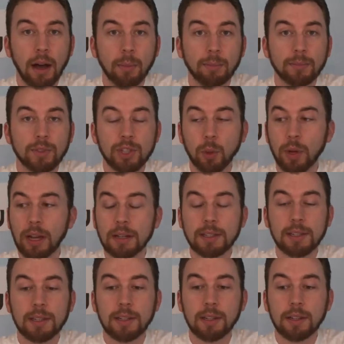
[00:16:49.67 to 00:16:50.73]
So we got
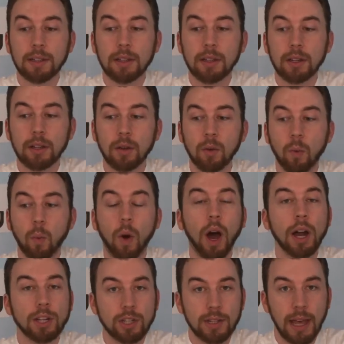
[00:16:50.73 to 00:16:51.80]
to
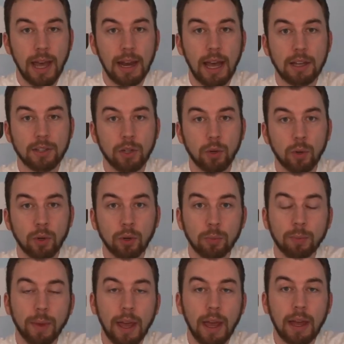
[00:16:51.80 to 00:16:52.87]
watch that as a group.
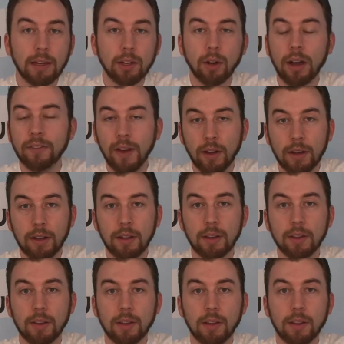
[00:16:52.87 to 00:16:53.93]
And, you know, I found
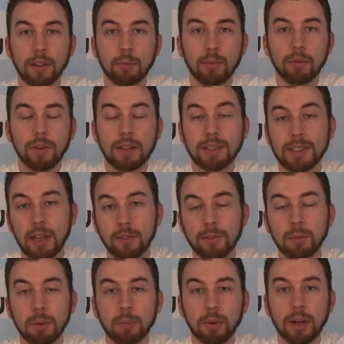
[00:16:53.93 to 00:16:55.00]
the movie itself to
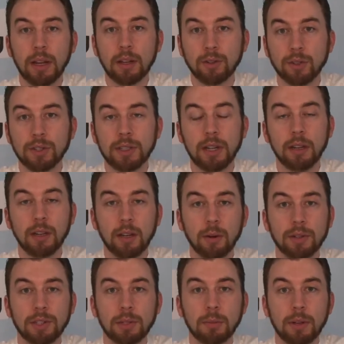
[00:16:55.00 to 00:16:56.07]
be pretty interesting. There was
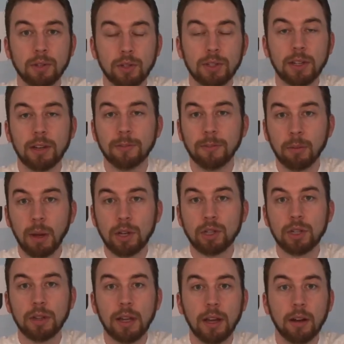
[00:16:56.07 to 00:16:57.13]
some interesting information
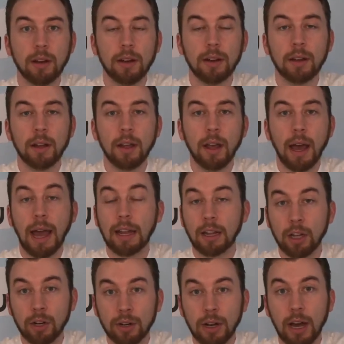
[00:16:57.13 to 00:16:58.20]
there. And I
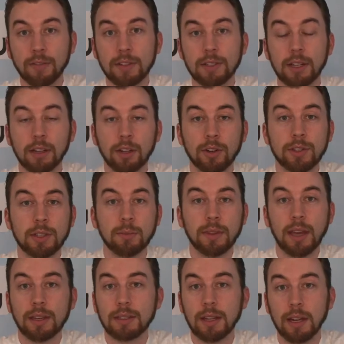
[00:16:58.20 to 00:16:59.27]
learned some
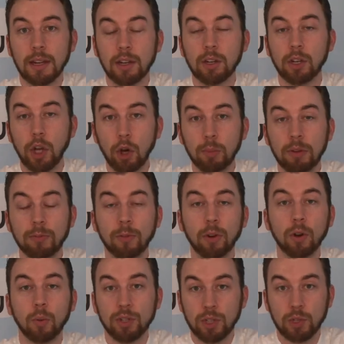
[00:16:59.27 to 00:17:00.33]
things that I didn't know before,
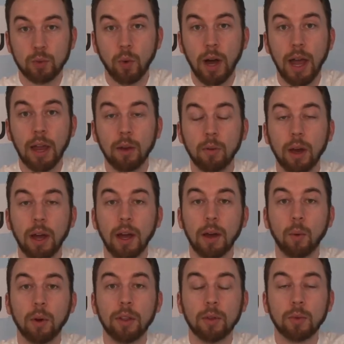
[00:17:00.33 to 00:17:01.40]
which is why
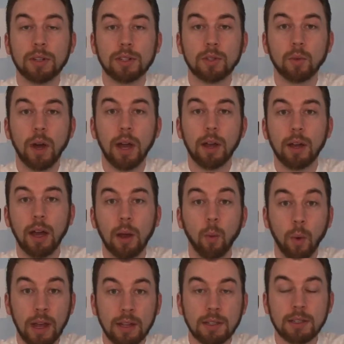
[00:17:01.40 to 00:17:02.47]
one of the reasons why I
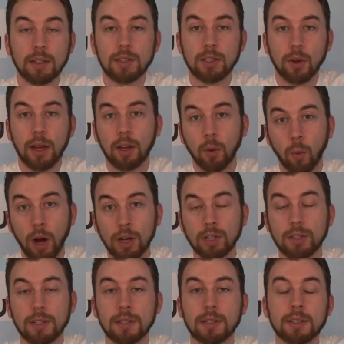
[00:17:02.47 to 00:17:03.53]
went is so I could watch
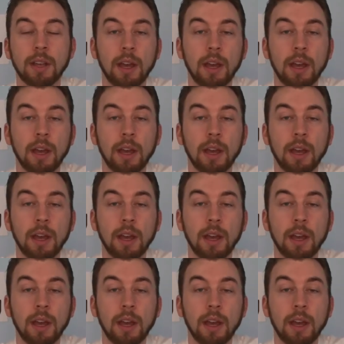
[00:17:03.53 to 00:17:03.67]
this